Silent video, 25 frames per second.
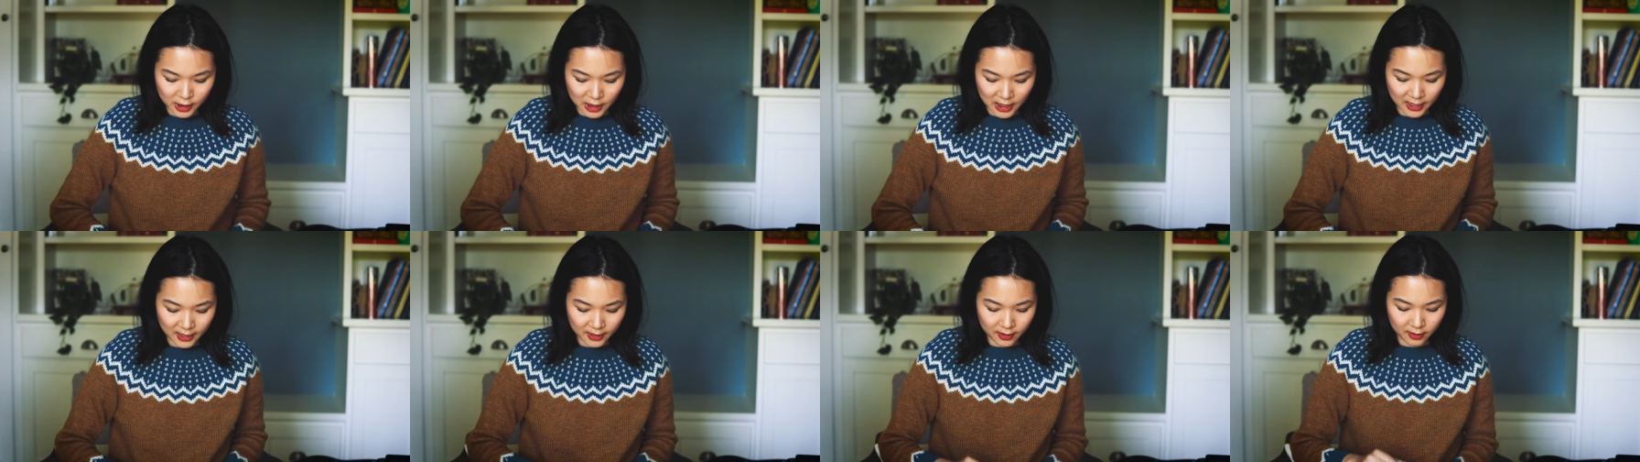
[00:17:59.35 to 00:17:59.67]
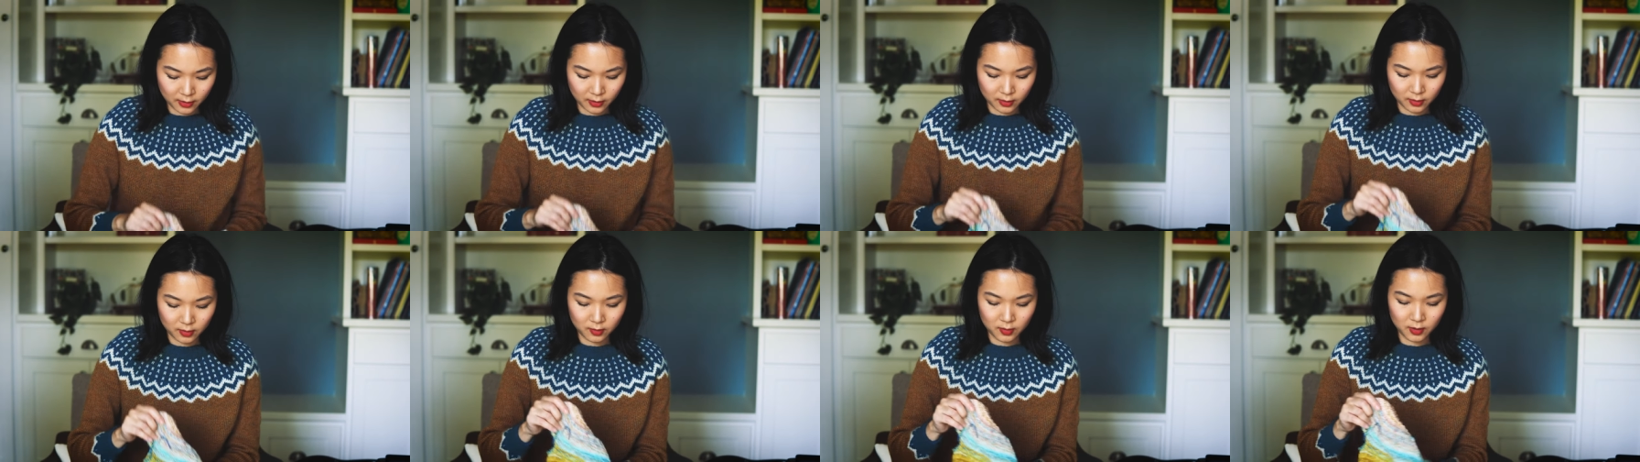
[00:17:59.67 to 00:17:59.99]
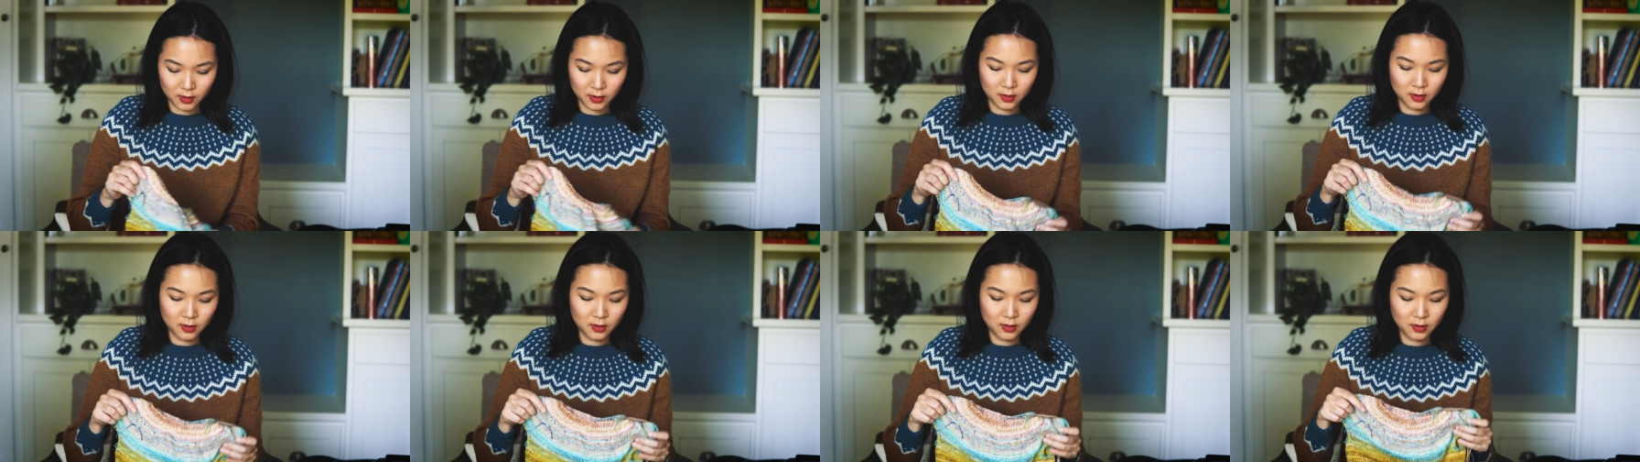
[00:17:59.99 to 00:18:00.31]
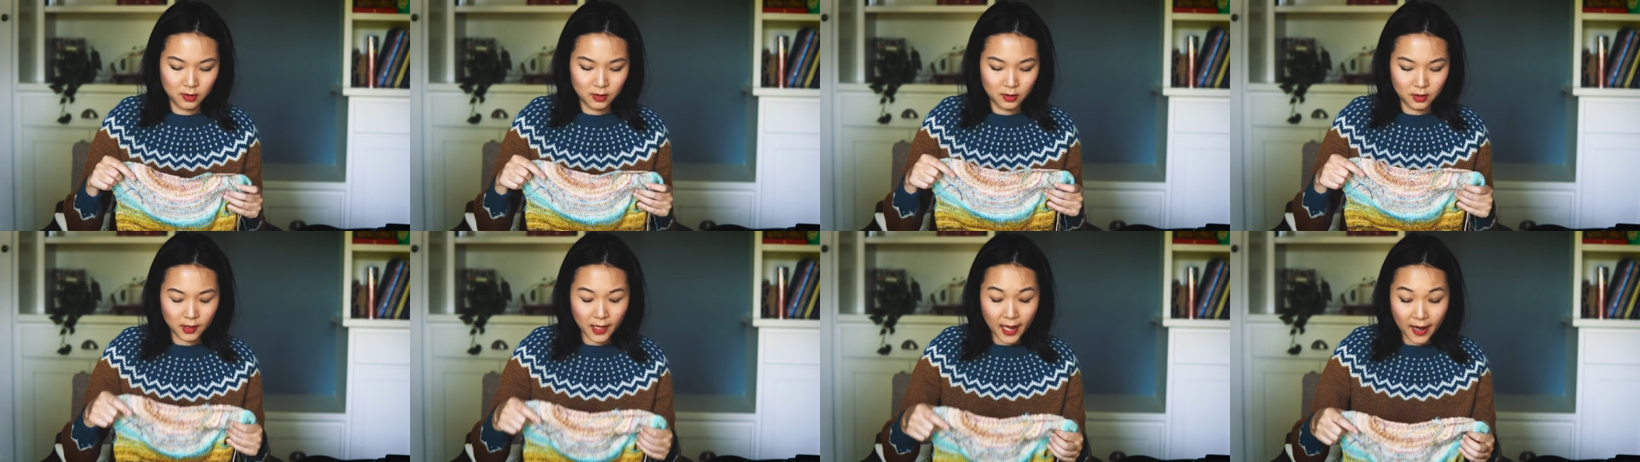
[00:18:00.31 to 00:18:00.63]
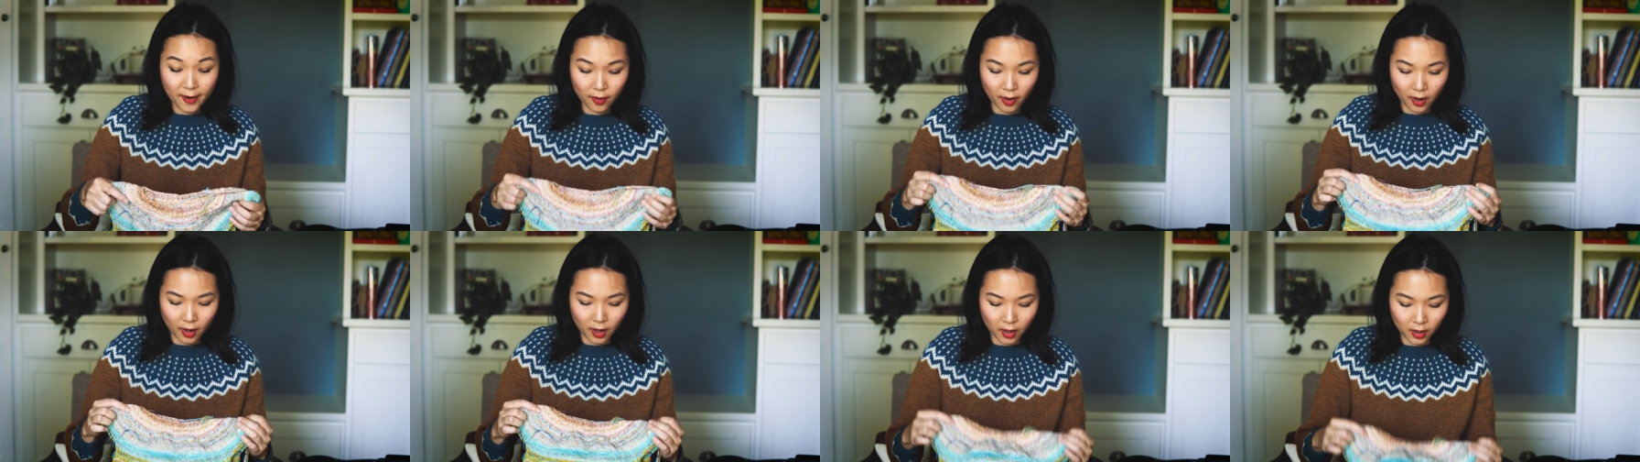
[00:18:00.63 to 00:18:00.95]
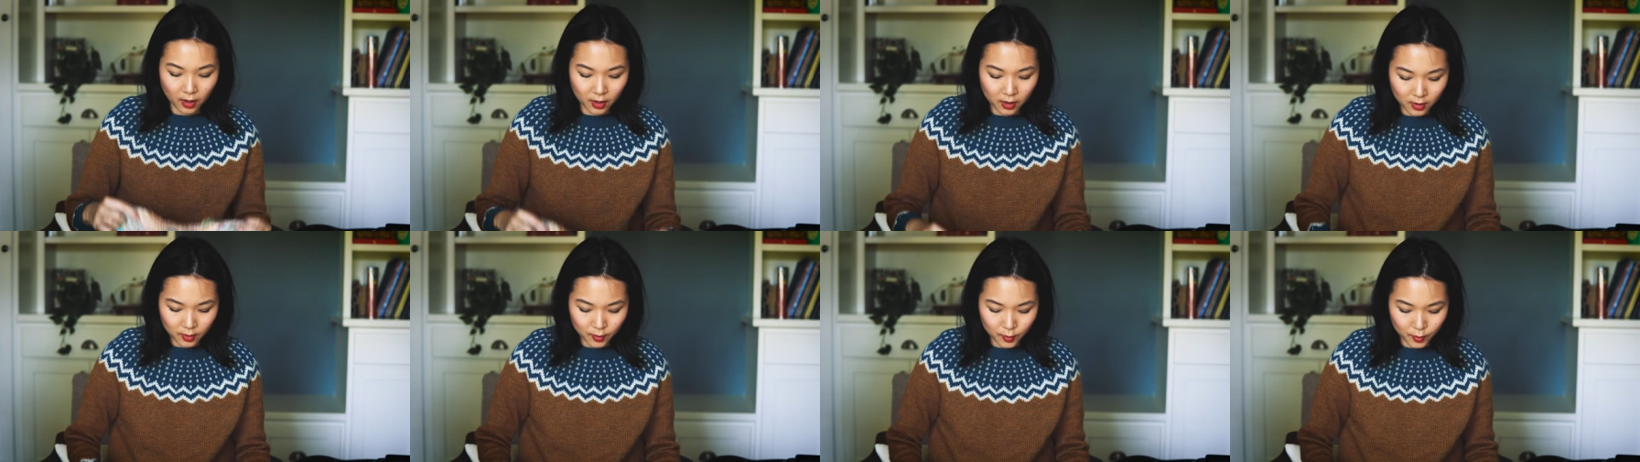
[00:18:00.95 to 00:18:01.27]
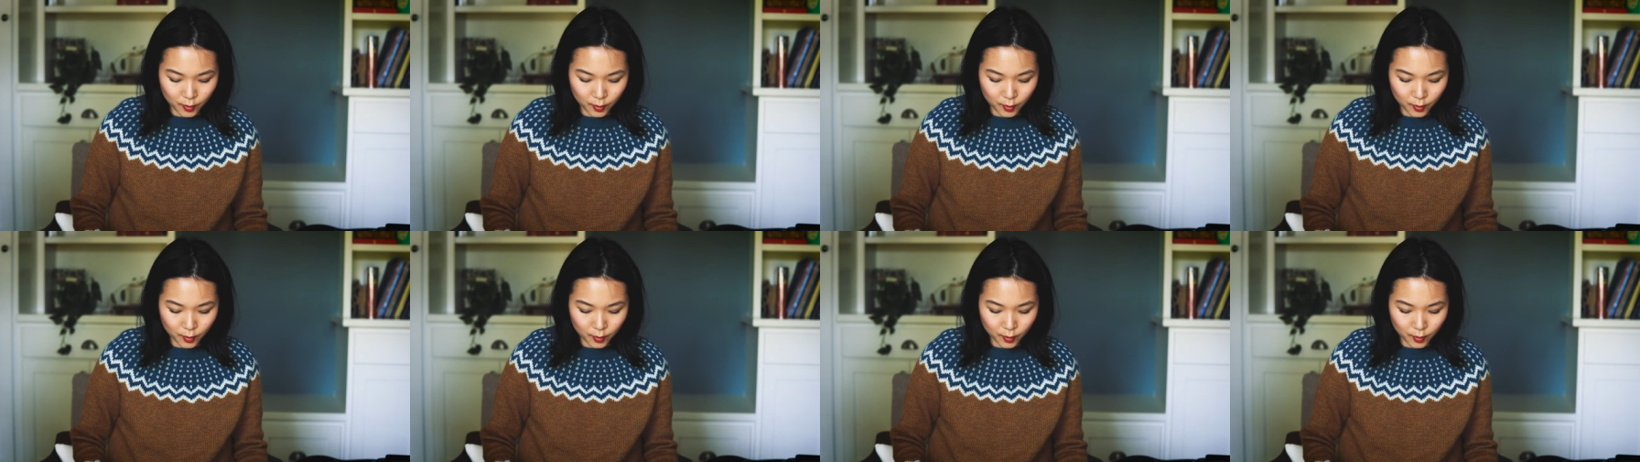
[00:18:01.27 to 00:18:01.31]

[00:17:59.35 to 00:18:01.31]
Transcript: child Clara,